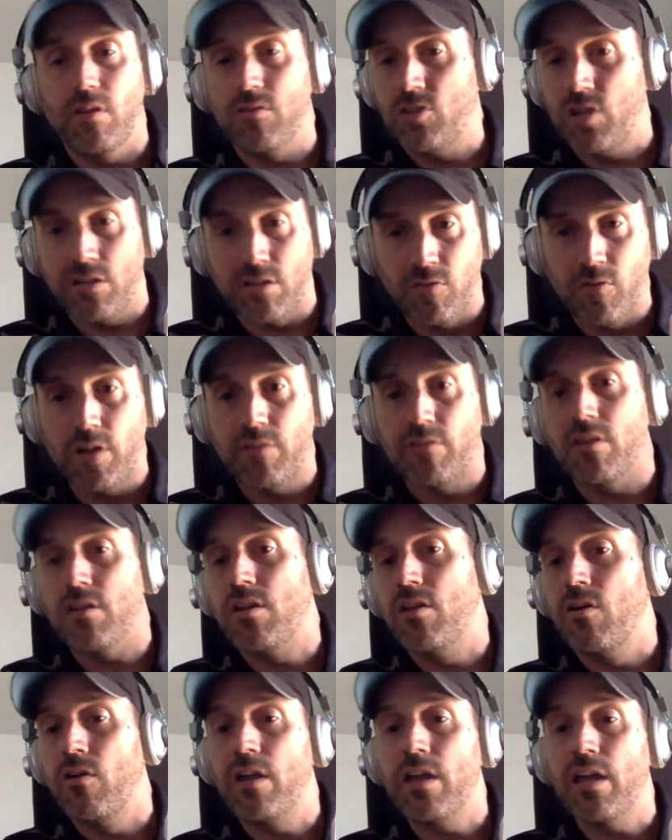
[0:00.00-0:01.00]
just around
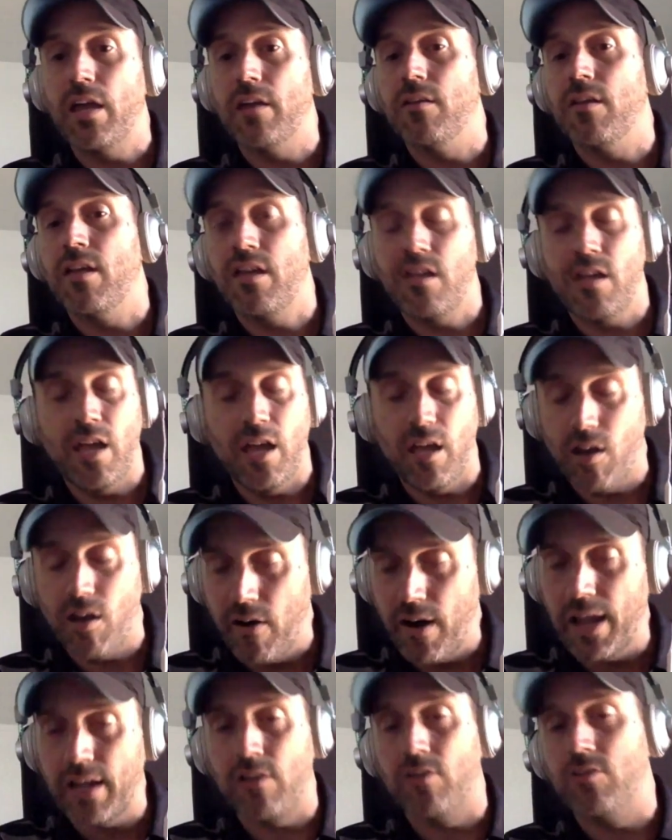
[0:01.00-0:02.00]
security and hit
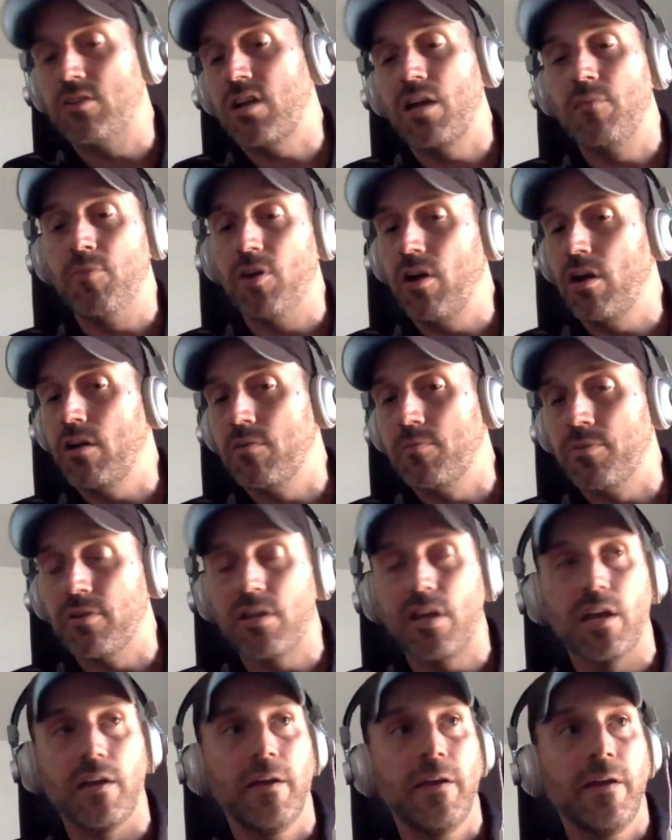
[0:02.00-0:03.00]
our echo chamber one hundred
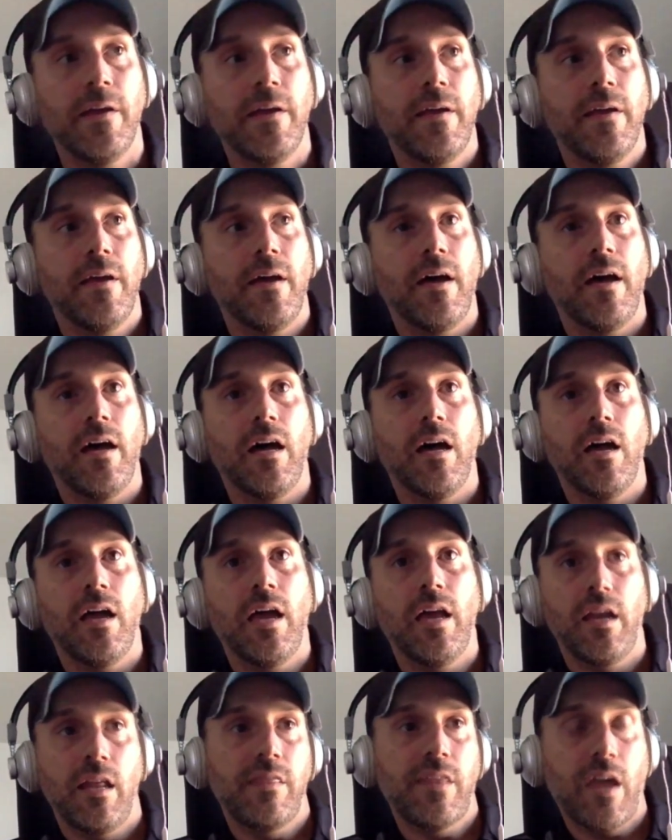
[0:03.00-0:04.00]
percent. Uh,
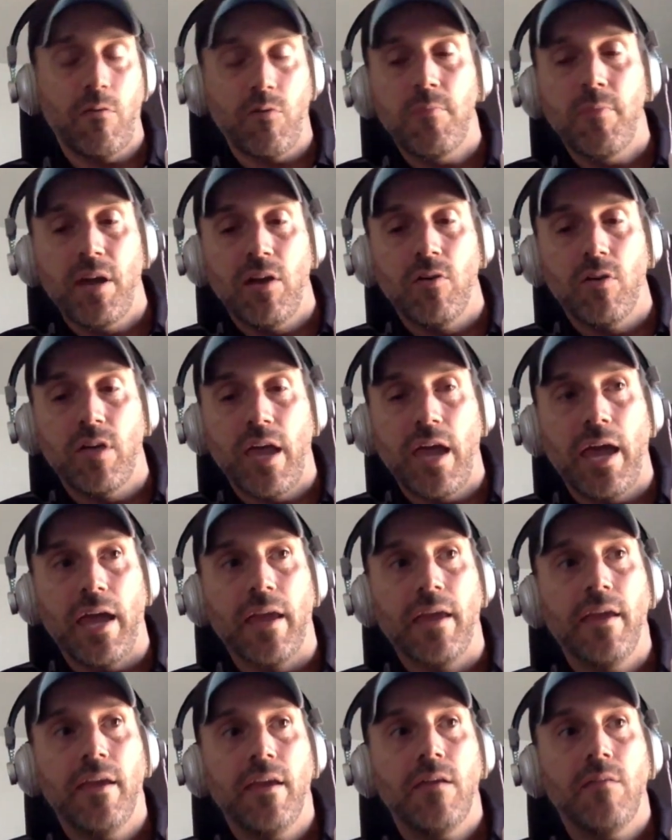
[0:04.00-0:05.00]
and that would have been okay.
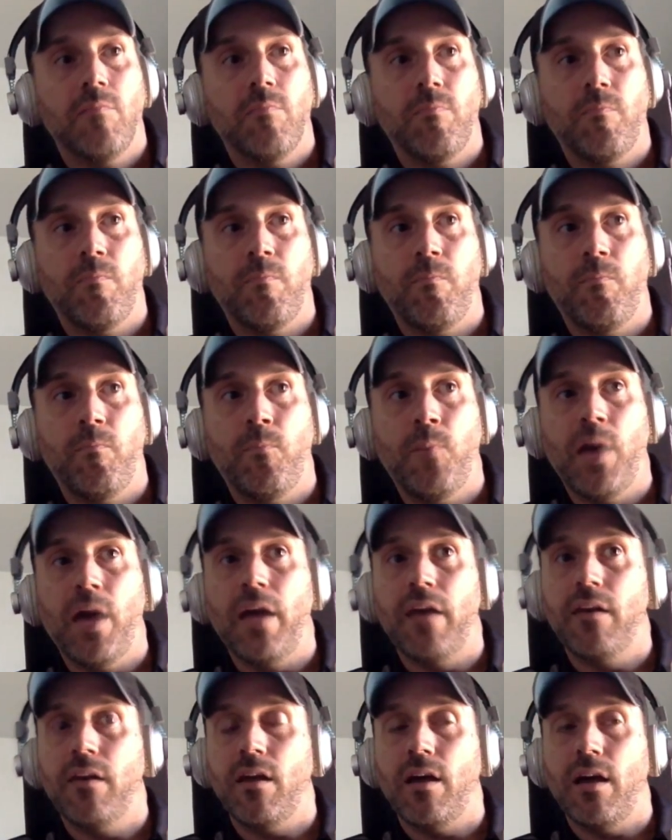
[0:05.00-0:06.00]

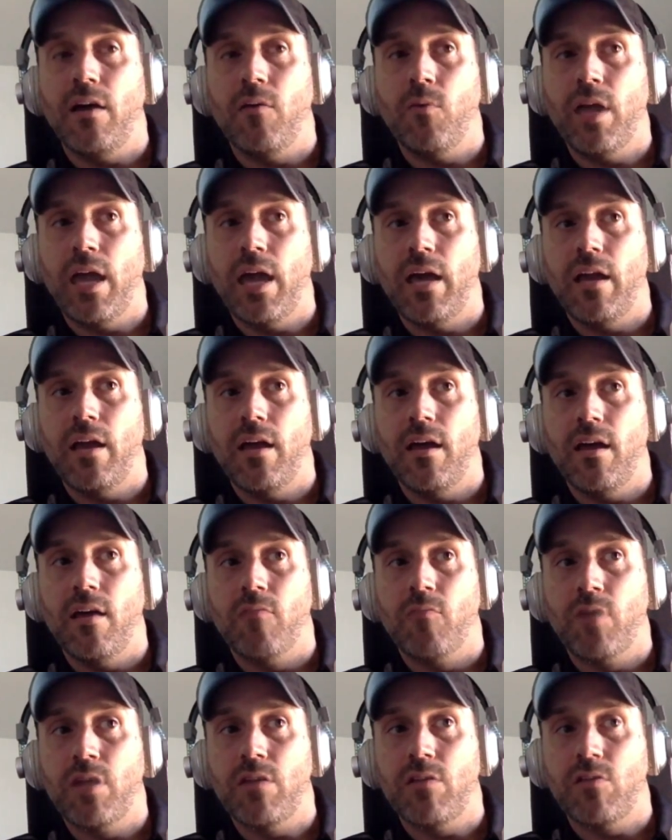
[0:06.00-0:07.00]
But uh, we had a, a
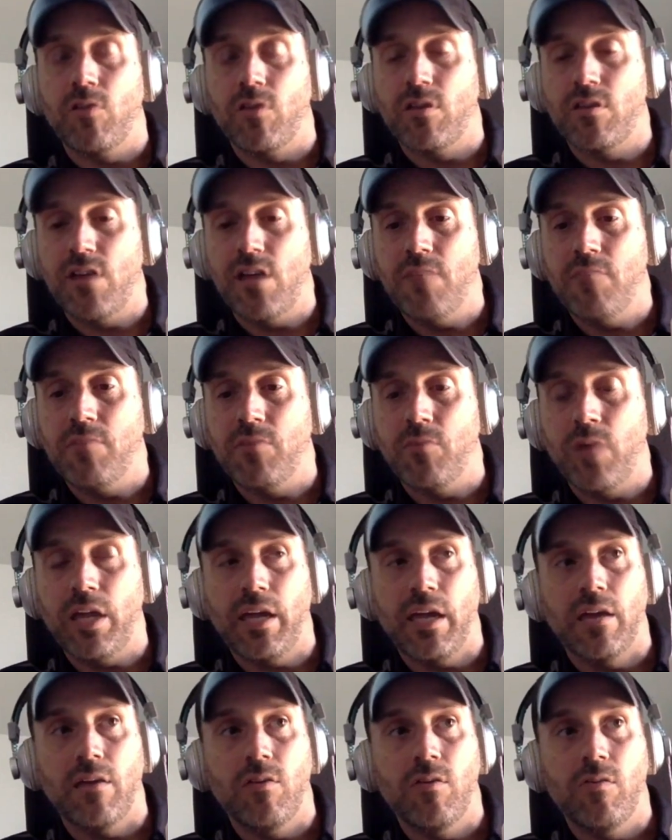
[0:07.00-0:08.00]
resource, James
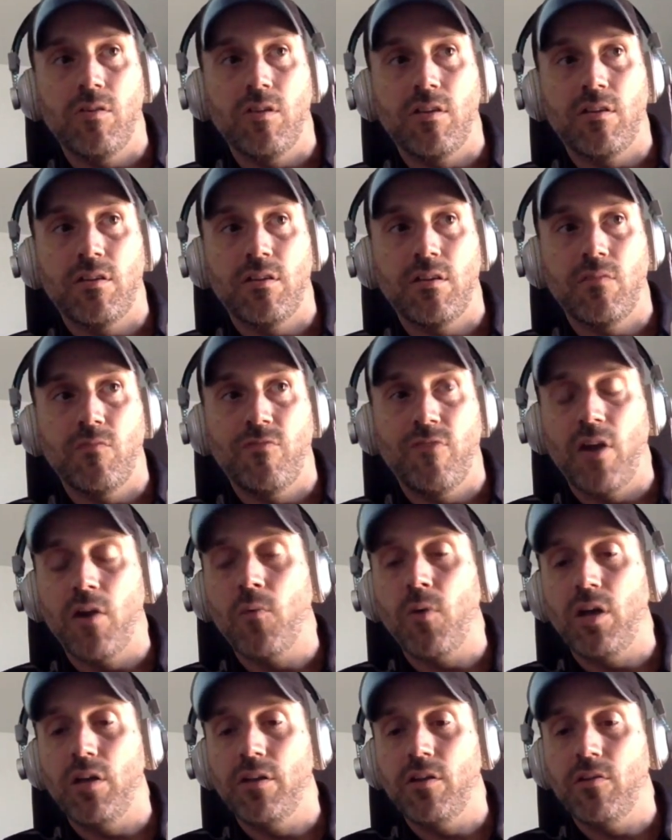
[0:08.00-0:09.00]
Wickett, who is very
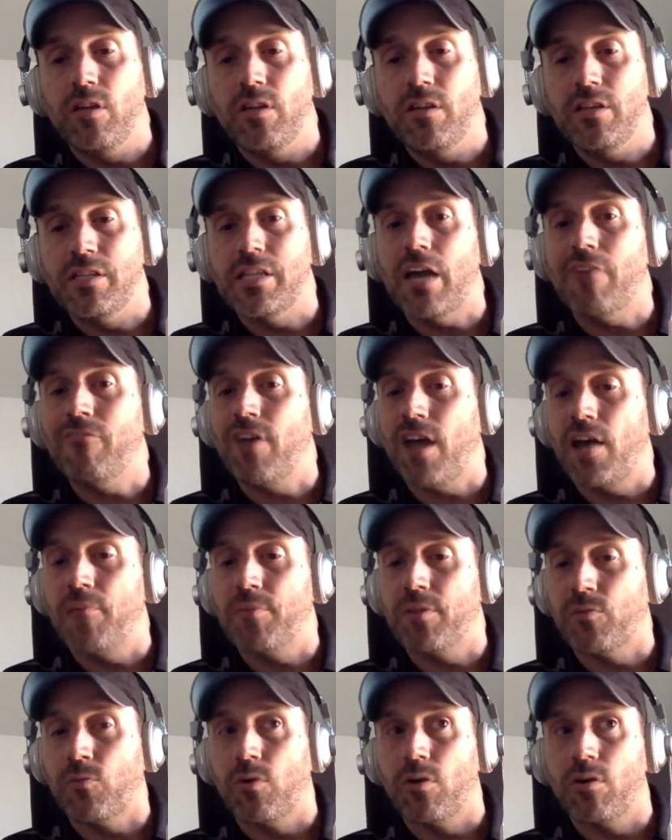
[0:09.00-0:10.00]
well known in the
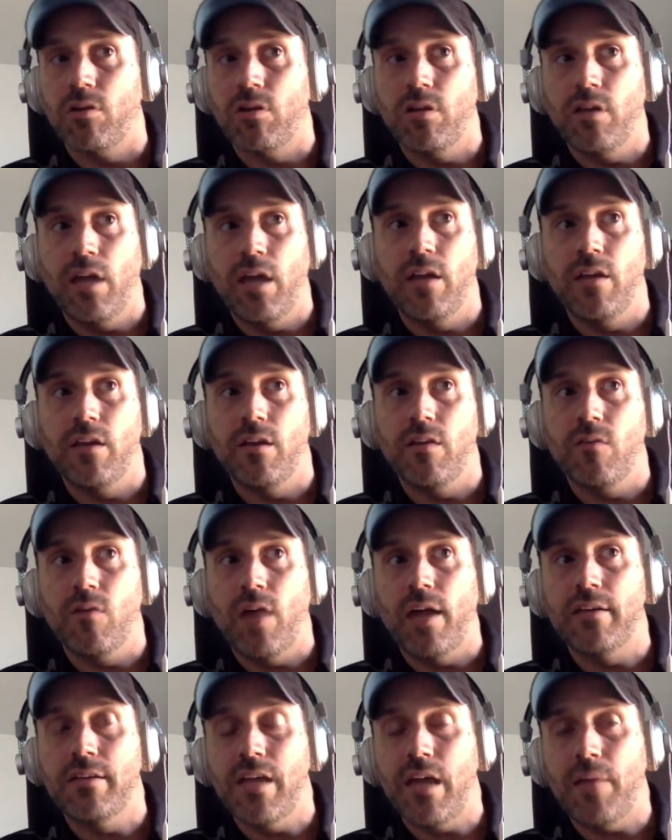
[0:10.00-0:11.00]
DevOps world. And
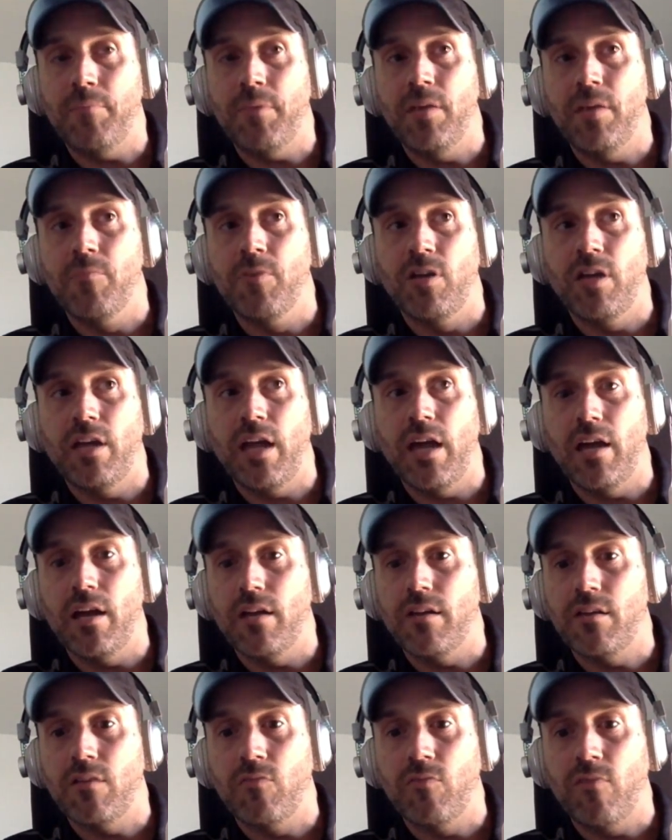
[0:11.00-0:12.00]
I tapped him early on. I
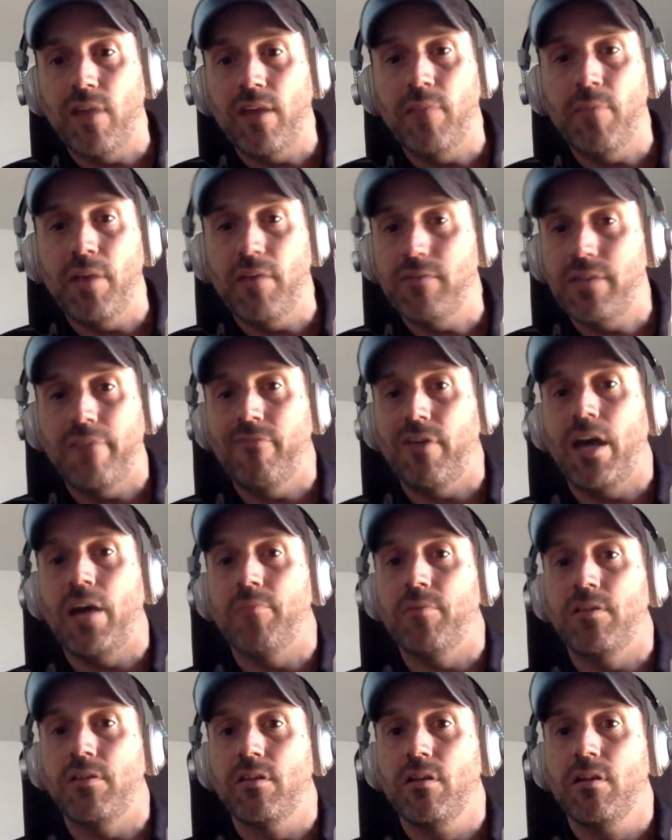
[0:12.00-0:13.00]
said, write about
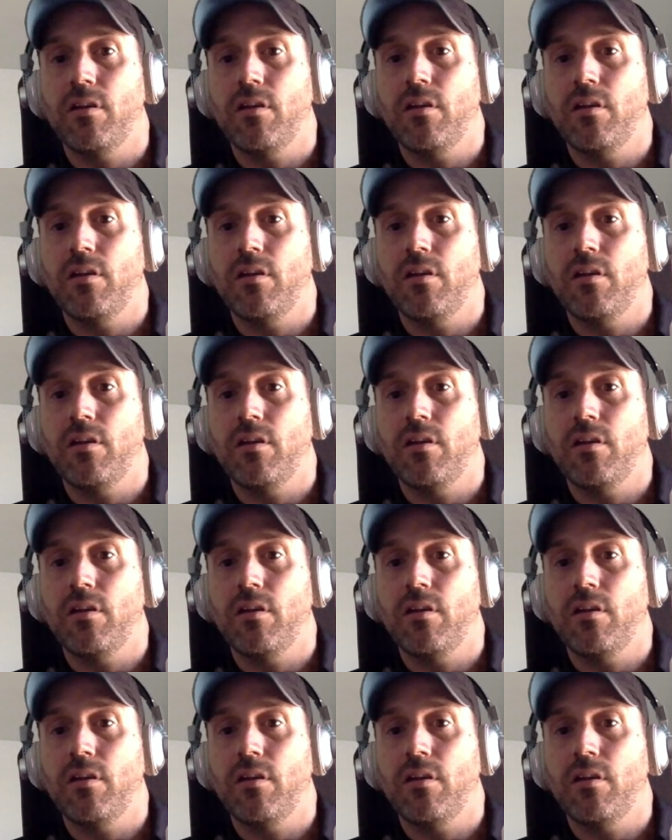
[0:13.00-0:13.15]
DevOps.